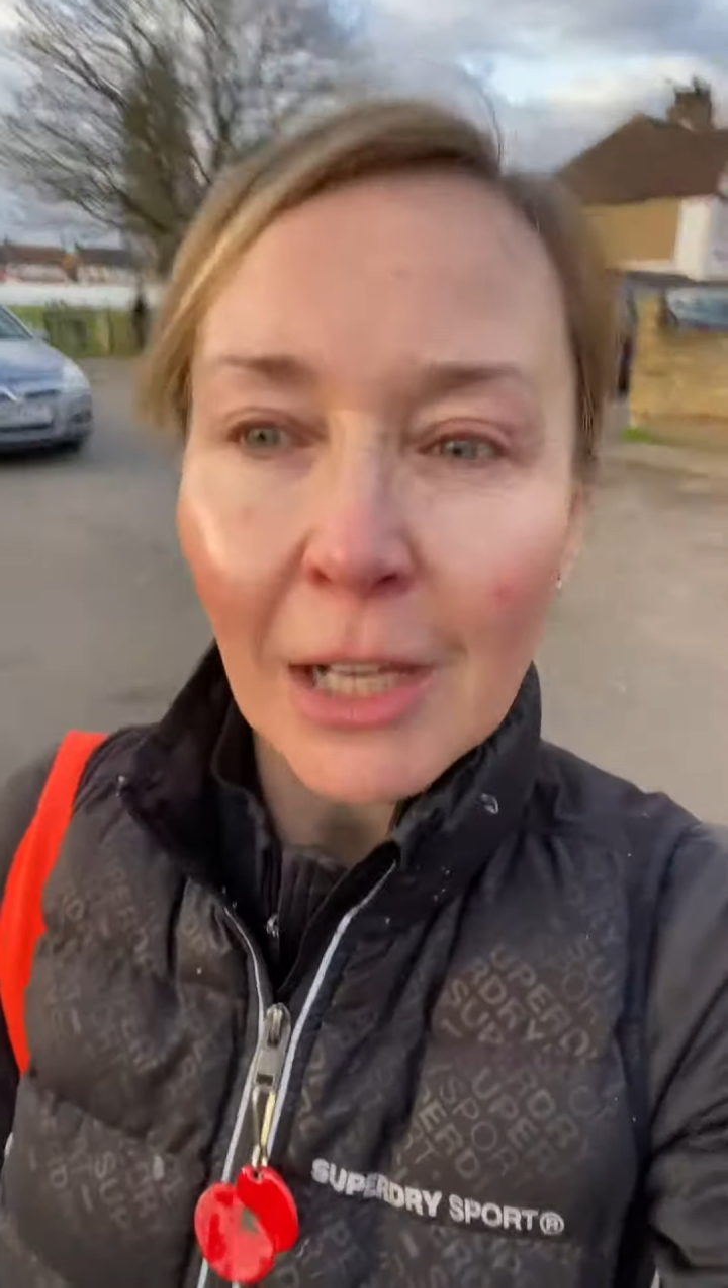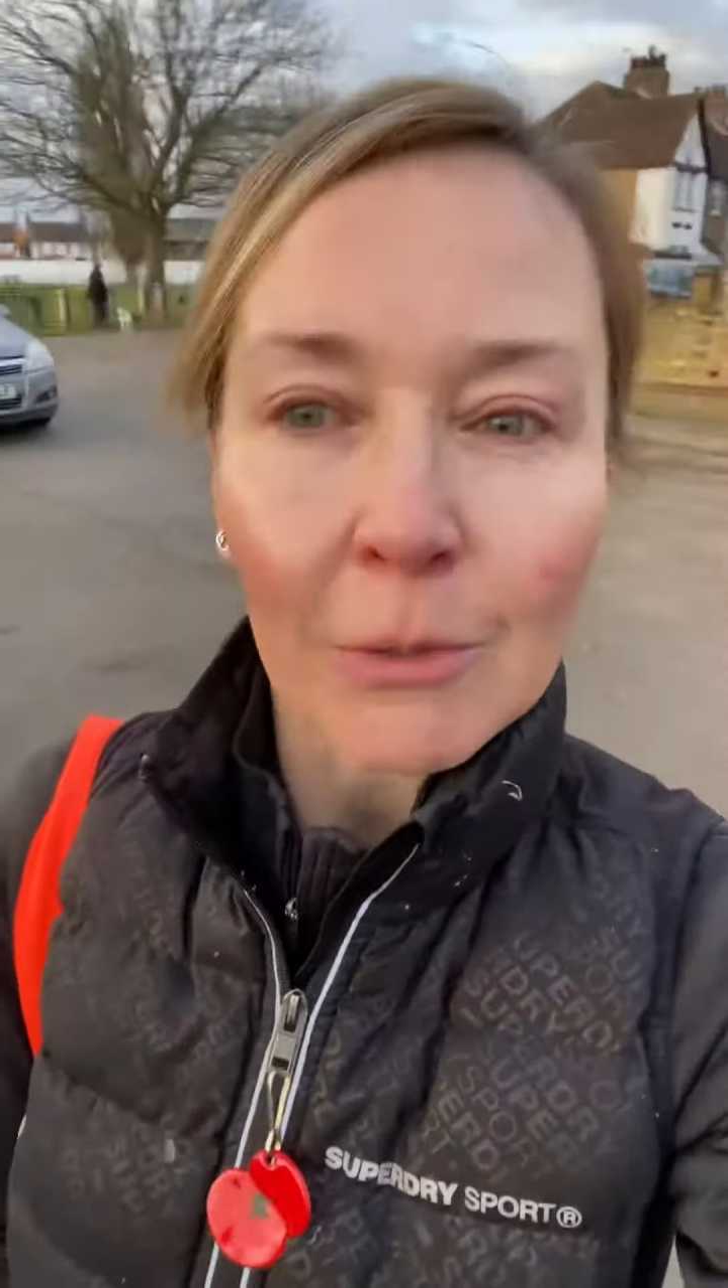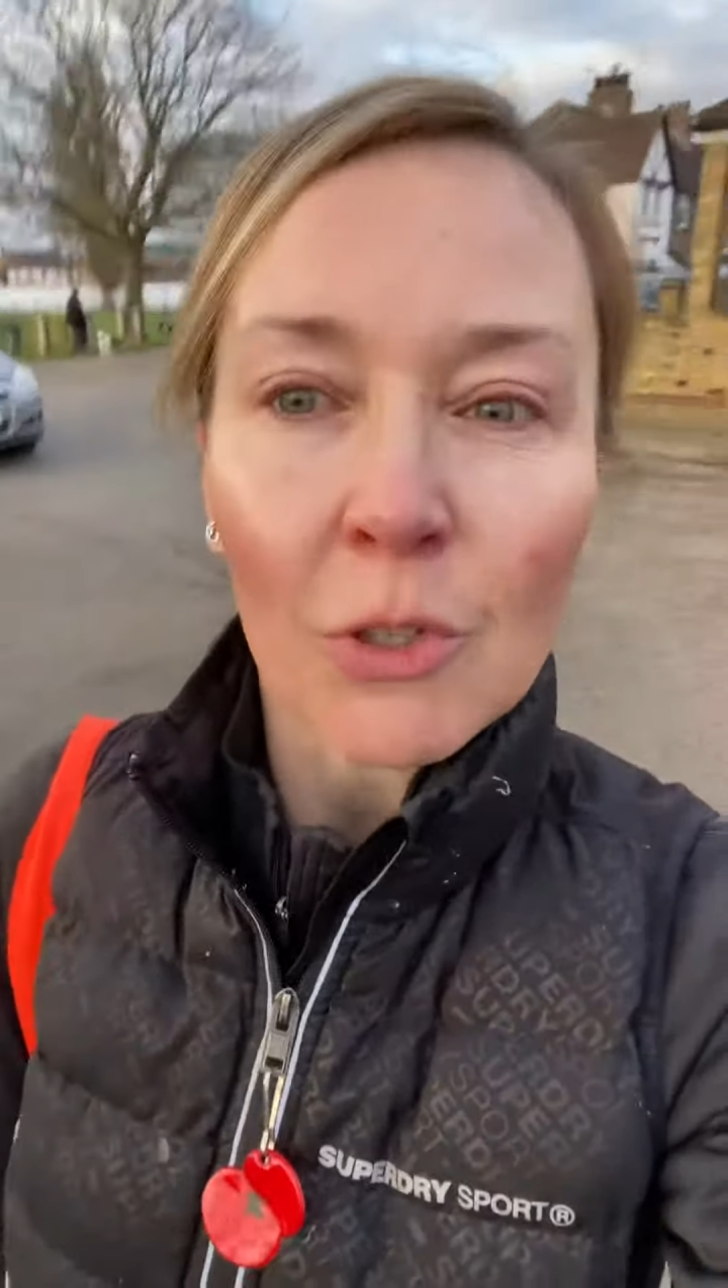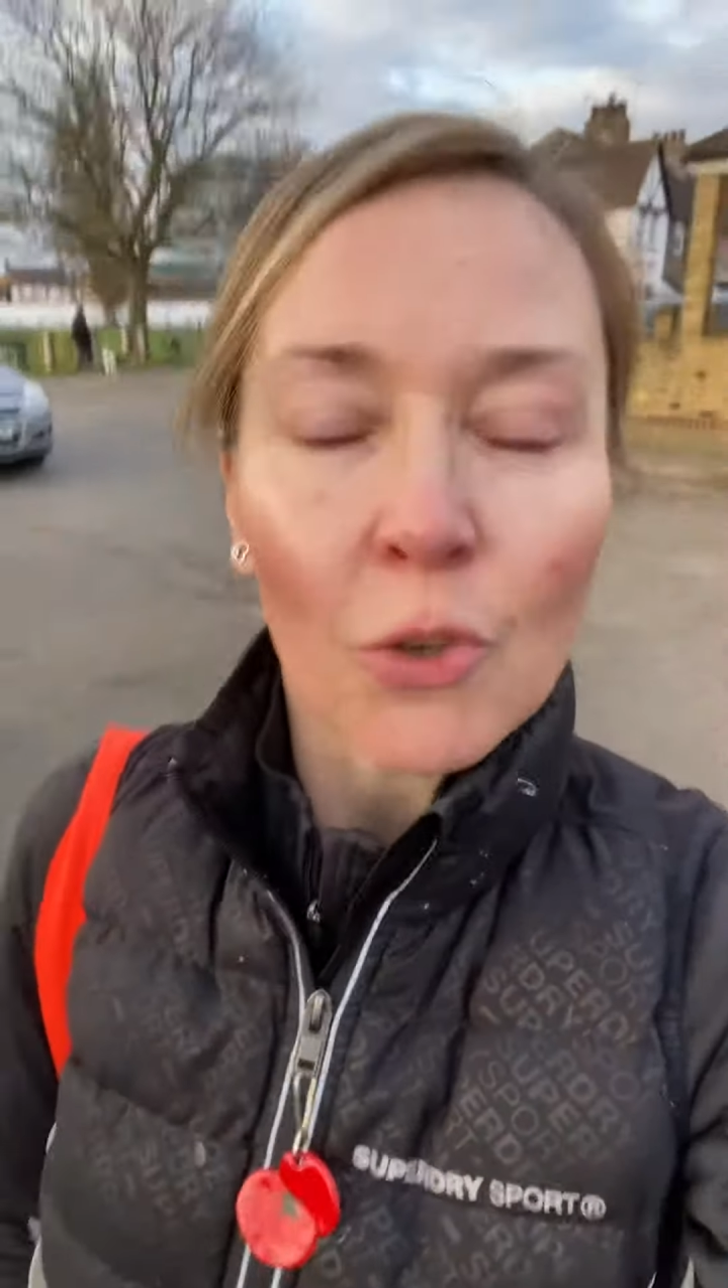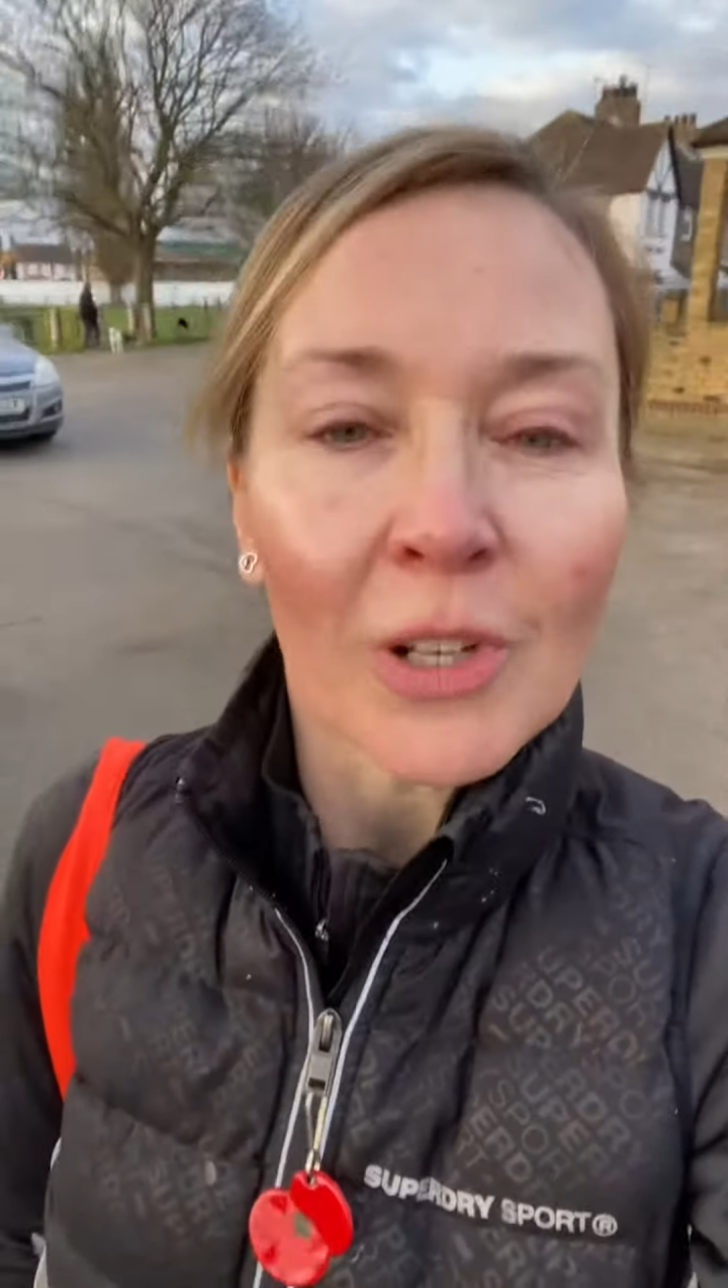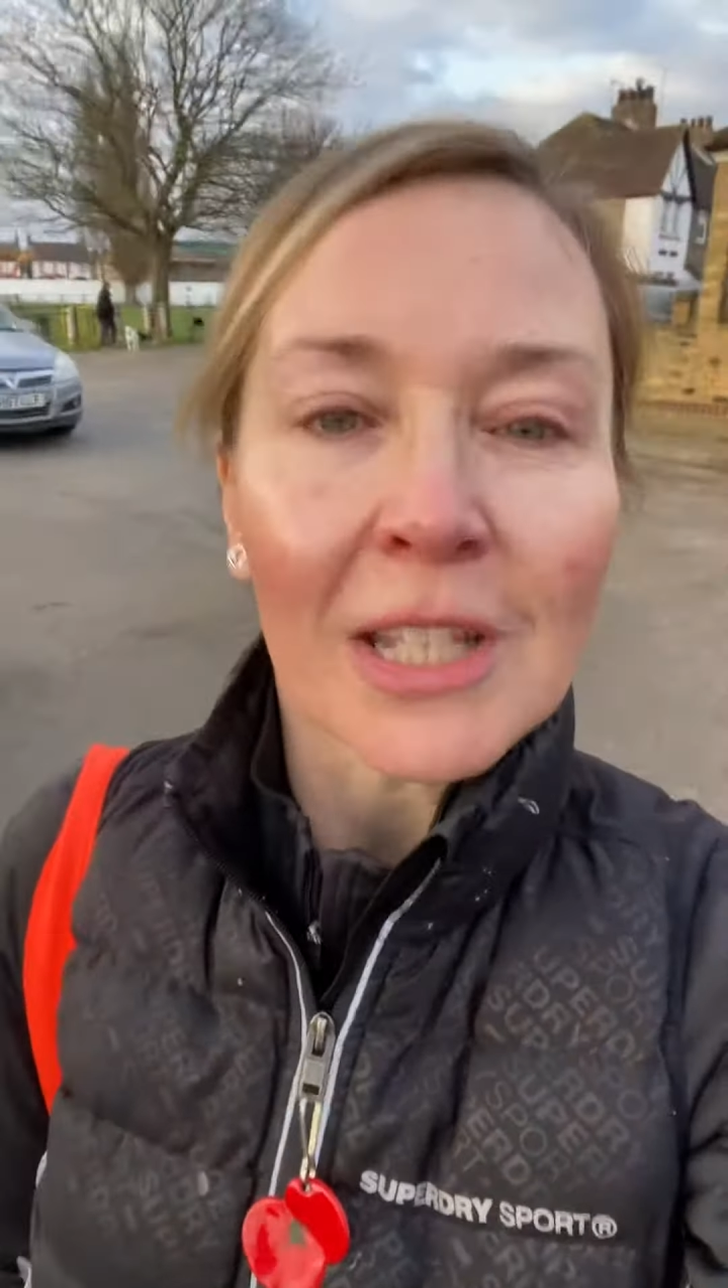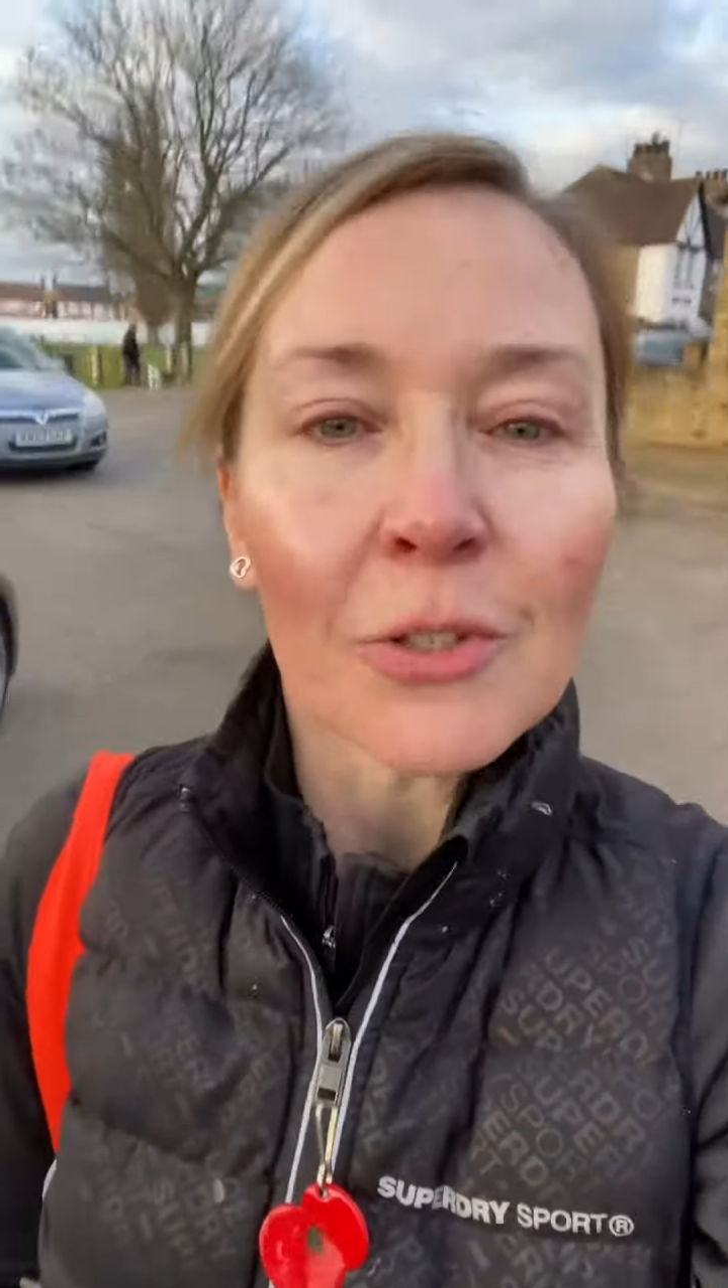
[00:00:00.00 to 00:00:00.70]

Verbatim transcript: you join in